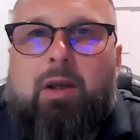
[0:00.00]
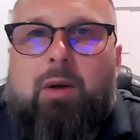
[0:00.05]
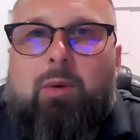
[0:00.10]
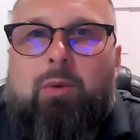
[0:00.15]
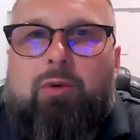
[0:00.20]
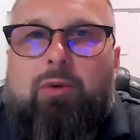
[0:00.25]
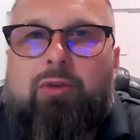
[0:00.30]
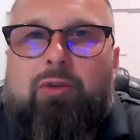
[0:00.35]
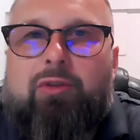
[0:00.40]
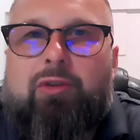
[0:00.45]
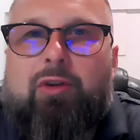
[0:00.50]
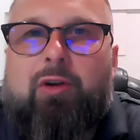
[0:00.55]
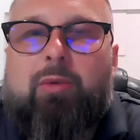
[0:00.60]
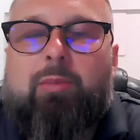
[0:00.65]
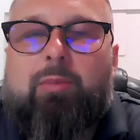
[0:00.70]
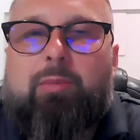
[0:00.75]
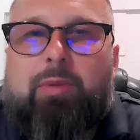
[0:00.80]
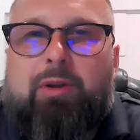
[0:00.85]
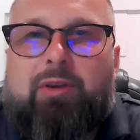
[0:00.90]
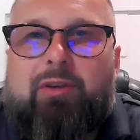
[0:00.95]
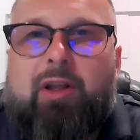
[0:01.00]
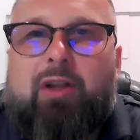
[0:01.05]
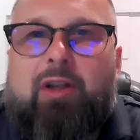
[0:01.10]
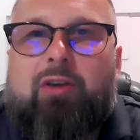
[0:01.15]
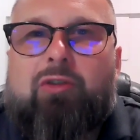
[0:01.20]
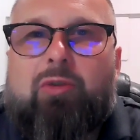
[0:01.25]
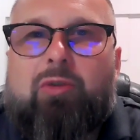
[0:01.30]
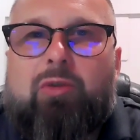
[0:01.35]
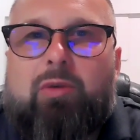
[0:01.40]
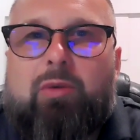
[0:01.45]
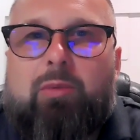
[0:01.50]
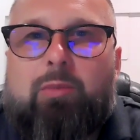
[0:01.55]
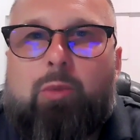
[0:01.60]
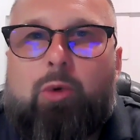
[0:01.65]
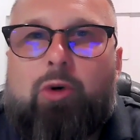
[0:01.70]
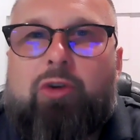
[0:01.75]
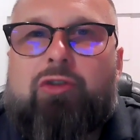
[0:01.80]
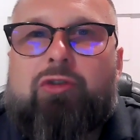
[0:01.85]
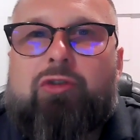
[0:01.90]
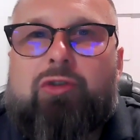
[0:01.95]
there was some potential
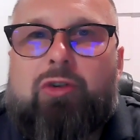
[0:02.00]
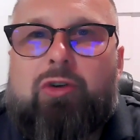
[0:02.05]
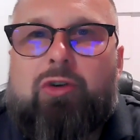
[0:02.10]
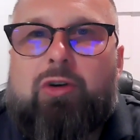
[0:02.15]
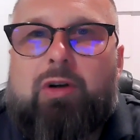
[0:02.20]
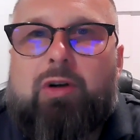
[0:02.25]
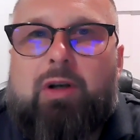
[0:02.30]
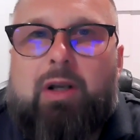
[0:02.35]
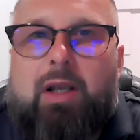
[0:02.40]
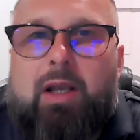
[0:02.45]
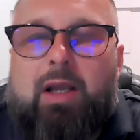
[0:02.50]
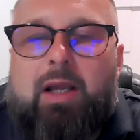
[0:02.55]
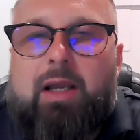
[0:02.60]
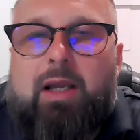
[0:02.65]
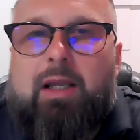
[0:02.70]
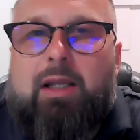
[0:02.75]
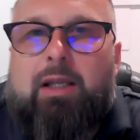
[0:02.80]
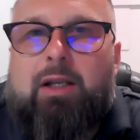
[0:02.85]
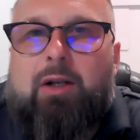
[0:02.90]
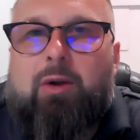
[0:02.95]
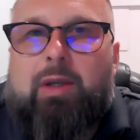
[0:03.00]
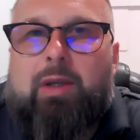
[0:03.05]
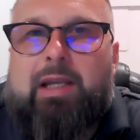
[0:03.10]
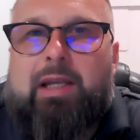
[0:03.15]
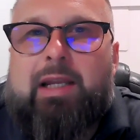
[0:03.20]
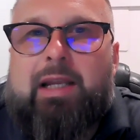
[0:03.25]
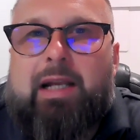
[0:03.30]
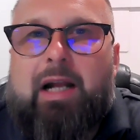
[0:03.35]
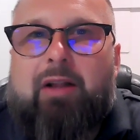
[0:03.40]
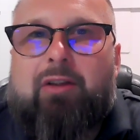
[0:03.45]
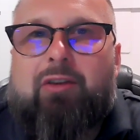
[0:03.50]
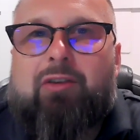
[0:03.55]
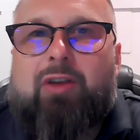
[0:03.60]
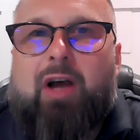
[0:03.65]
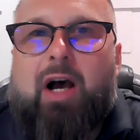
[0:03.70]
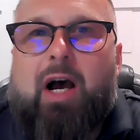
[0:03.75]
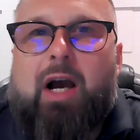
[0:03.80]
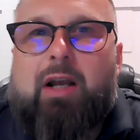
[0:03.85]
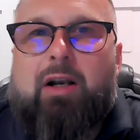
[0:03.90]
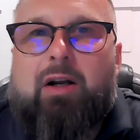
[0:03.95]
moisture, getting
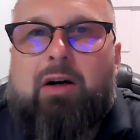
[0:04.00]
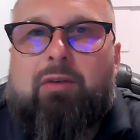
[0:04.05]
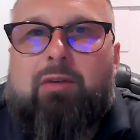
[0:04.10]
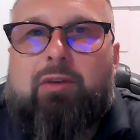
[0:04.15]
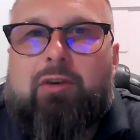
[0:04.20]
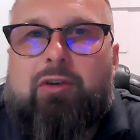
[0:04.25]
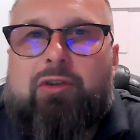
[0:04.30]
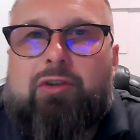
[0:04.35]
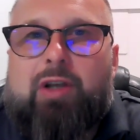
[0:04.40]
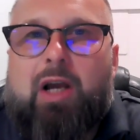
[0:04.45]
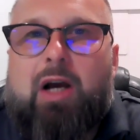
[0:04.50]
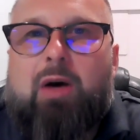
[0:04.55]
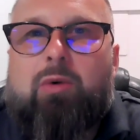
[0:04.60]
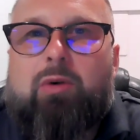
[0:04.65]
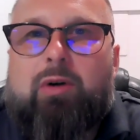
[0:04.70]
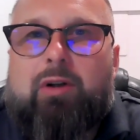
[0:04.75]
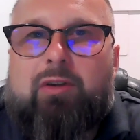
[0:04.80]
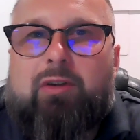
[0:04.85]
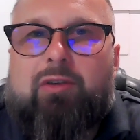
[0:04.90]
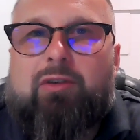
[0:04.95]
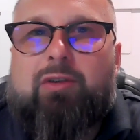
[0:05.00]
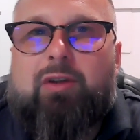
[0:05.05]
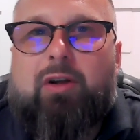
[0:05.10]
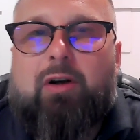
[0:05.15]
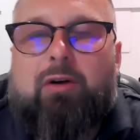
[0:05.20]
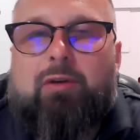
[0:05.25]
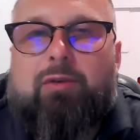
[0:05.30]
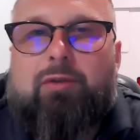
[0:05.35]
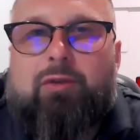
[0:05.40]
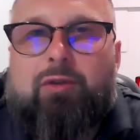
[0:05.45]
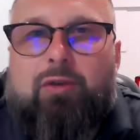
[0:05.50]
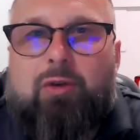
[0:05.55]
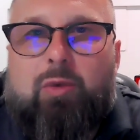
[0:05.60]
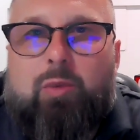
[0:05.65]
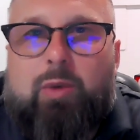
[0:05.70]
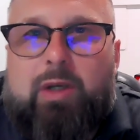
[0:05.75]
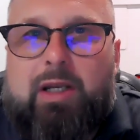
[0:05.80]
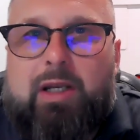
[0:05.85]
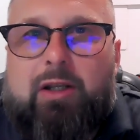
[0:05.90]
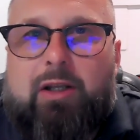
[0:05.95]
outside of the shower itself. So
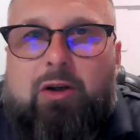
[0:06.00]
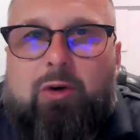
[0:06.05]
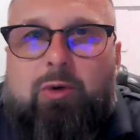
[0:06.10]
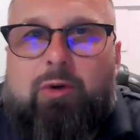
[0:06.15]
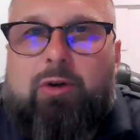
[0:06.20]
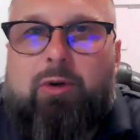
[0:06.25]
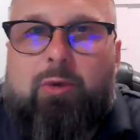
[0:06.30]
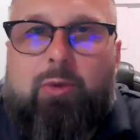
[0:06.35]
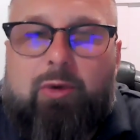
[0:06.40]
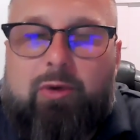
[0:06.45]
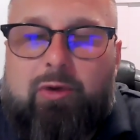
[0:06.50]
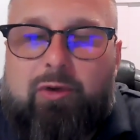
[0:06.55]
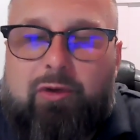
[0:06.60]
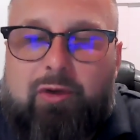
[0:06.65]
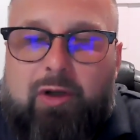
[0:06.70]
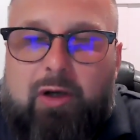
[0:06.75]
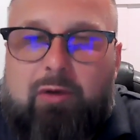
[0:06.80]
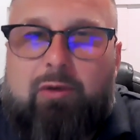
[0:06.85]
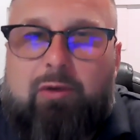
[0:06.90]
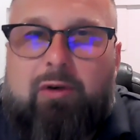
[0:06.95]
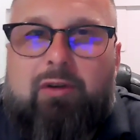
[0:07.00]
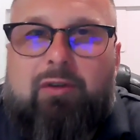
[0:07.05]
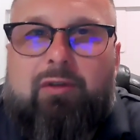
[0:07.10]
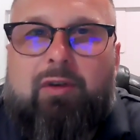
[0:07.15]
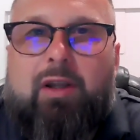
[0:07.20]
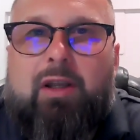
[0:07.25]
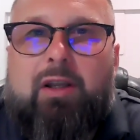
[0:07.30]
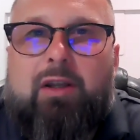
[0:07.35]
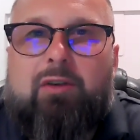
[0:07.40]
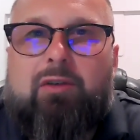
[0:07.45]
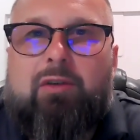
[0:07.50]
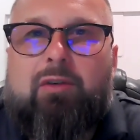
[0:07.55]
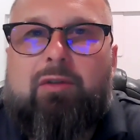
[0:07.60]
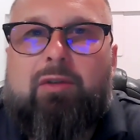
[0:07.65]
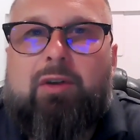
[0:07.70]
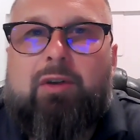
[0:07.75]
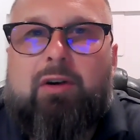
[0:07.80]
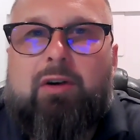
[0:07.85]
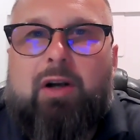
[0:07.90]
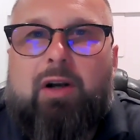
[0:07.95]
we had to go and do a discovery phase and
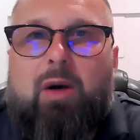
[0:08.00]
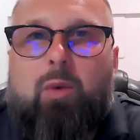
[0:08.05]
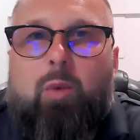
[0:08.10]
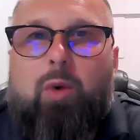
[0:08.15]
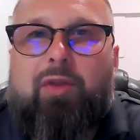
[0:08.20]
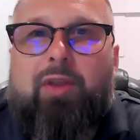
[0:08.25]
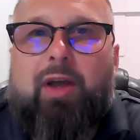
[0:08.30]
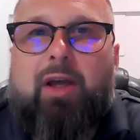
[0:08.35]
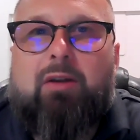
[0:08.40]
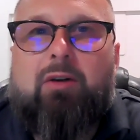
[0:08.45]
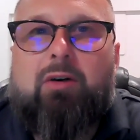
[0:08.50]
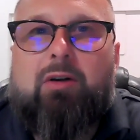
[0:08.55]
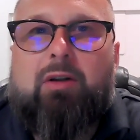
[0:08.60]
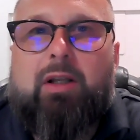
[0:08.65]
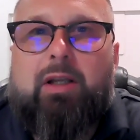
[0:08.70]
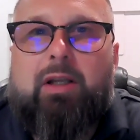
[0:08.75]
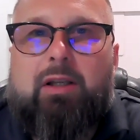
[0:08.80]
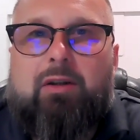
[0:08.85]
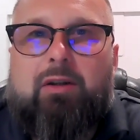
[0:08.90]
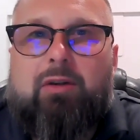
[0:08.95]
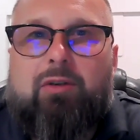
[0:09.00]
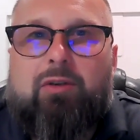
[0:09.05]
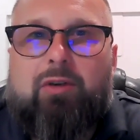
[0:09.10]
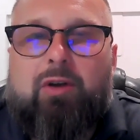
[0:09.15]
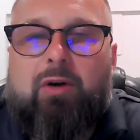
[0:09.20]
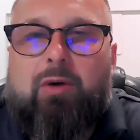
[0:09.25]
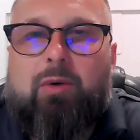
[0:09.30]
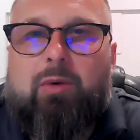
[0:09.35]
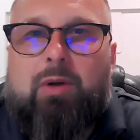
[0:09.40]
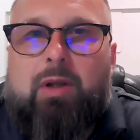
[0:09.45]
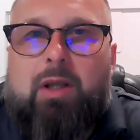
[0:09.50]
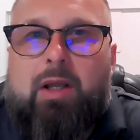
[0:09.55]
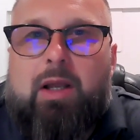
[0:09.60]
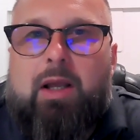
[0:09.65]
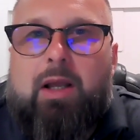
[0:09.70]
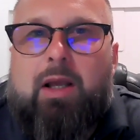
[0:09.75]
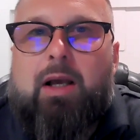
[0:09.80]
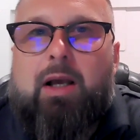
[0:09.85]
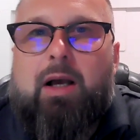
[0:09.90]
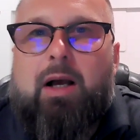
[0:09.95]
figure out what that looked like. So
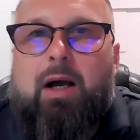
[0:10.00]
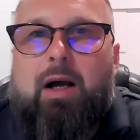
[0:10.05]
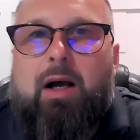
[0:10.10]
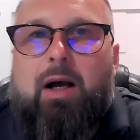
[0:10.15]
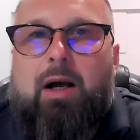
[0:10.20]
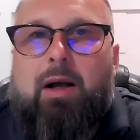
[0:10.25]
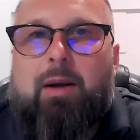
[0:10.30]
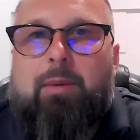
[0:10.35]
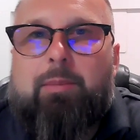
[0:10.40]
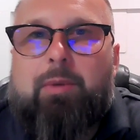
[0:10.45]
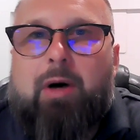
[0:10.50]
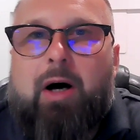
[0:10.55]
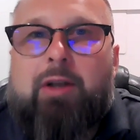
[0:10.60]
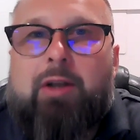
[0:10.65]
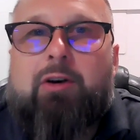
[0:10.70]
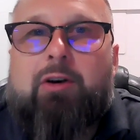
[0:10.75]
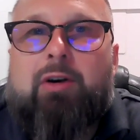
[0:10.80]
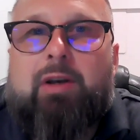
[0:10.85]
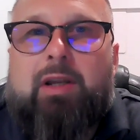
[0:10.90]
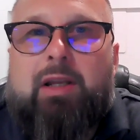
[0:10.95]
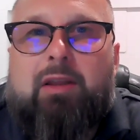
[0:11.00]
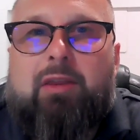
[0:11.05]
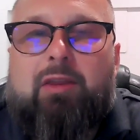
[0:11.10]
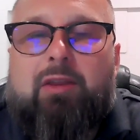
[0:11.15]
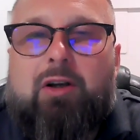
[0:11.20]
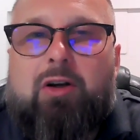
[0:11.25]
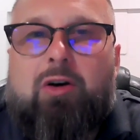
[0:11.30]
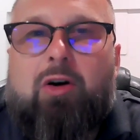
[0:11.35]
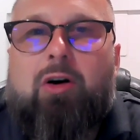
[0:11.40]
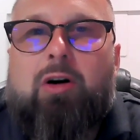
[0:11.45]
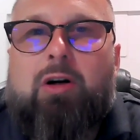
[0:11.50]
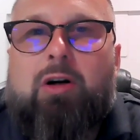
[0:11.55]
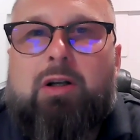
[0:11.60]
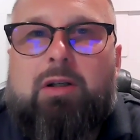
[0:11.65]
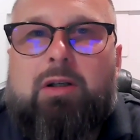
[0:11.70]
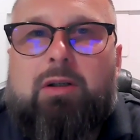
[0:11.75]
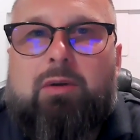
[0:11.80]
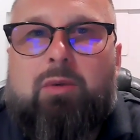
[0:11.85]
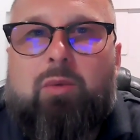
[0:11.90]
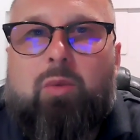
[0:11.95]
underneath the caulk
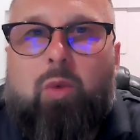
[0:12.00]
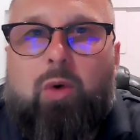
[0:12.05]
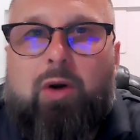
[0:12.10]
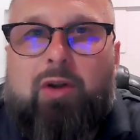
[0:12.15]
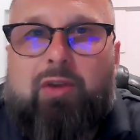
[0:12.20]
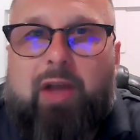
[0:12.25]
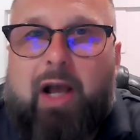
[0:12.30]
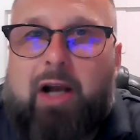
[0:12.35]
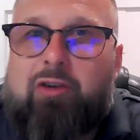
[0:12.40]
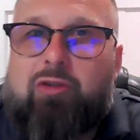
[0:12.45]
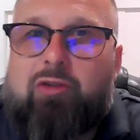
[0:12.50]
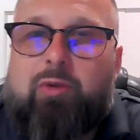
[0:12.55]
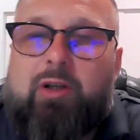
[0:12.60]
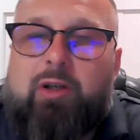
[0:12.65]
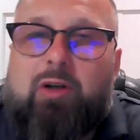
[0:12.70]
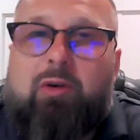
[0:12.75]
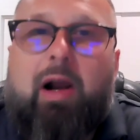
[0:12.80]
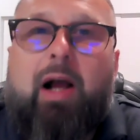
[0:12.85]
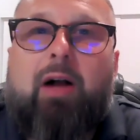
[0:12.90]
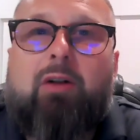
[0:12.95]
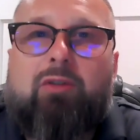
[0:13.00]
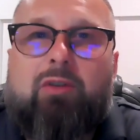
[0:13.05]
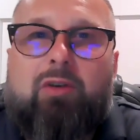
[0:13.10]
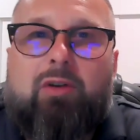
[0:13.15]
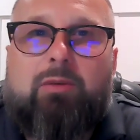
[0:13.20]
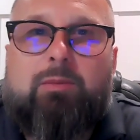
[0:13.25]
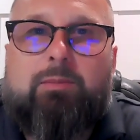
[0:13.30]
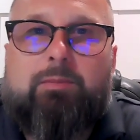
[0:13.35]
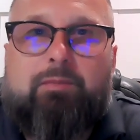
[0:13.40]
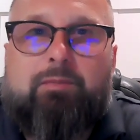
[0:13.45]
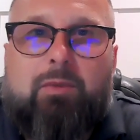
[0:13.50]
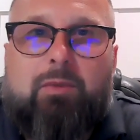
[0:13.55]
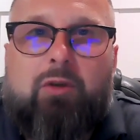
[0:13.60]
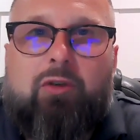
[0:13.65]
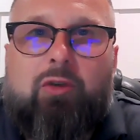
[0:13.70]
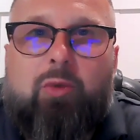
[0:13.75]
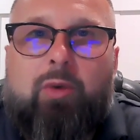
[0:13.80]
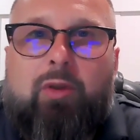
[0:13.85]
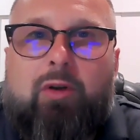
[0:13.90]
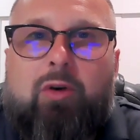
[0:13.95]
was actually grout.
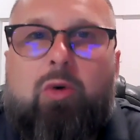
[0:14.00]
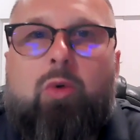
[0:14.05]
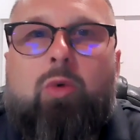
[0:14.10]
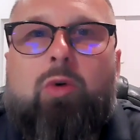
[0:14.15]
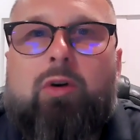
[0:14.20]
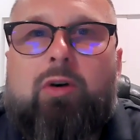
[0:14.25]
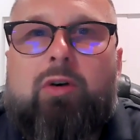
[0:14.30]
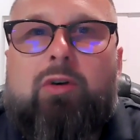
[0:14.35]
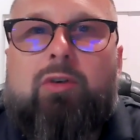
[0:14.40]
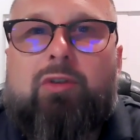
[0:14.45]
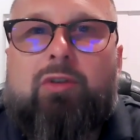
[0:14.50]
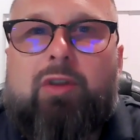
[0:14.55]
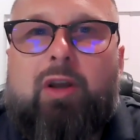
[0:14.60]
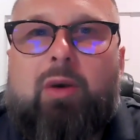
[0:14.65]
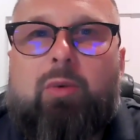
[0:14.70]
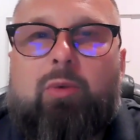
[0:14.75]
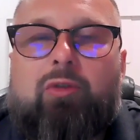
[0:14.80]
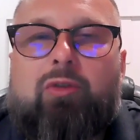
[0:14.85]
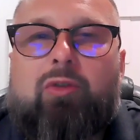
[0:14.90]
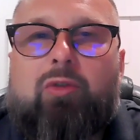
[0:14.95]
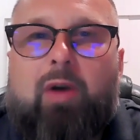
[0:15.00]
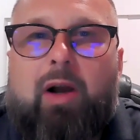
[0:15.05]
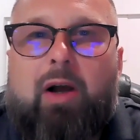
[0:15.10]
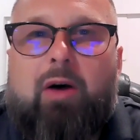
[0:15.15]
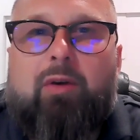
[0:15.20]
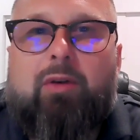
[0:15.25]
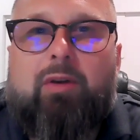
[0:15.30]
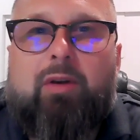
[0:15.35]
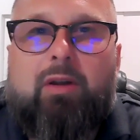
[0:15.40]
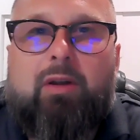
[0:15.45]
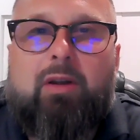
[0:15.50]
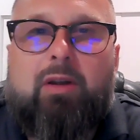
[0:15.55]
So in the corners, there was grout